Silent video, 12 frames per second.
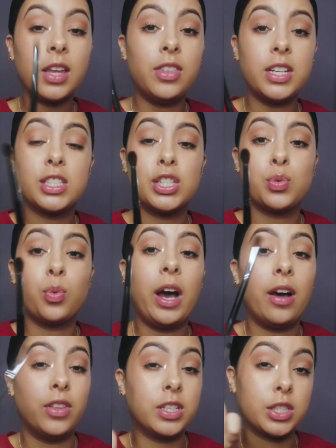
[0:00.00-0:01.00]
This as
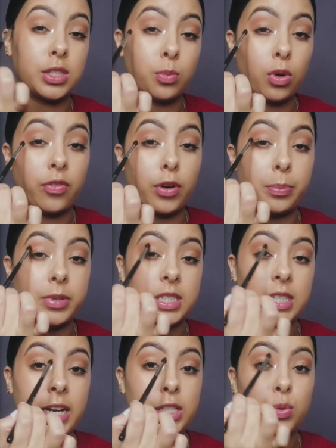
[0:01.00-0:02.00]
well, this is more for
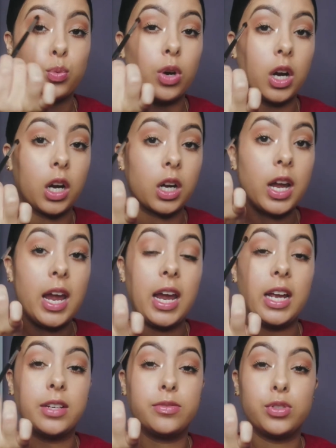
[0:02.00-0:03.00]
precise work.
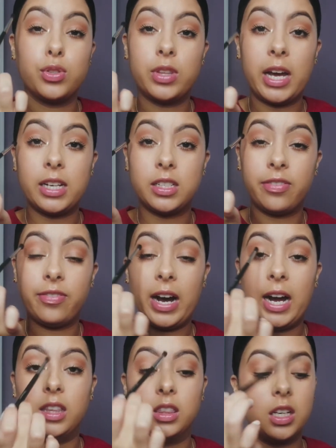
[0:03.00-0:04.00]
It gives you that
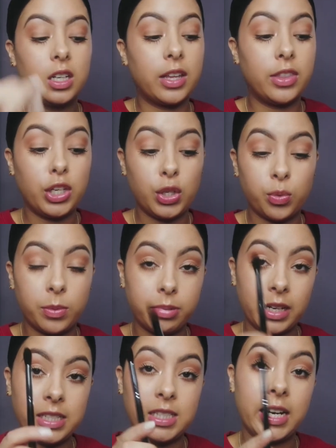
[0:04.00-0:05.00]
defined look, and then you would
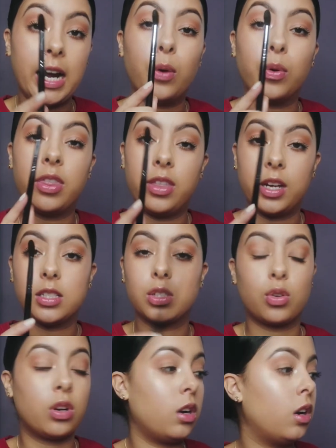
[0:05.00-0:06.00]
blend it out with this
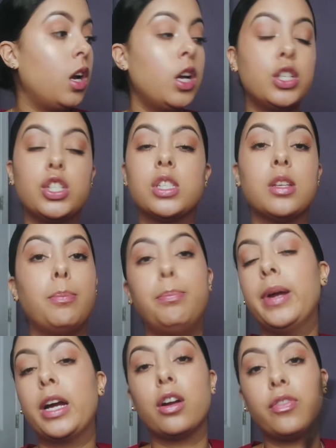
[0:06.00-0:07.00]
or just a
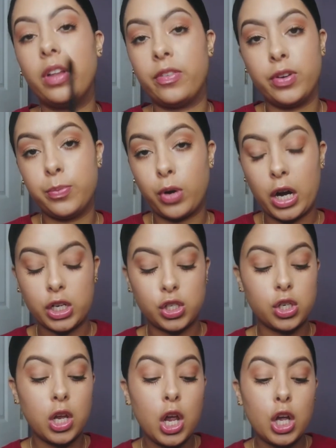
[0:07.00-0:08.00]
bigger fluffy
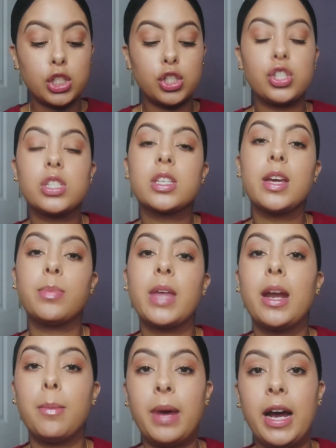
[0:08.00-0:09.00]
brush. So just keep
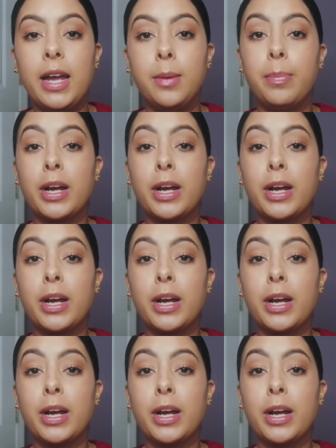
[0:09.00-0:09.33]
that in mind.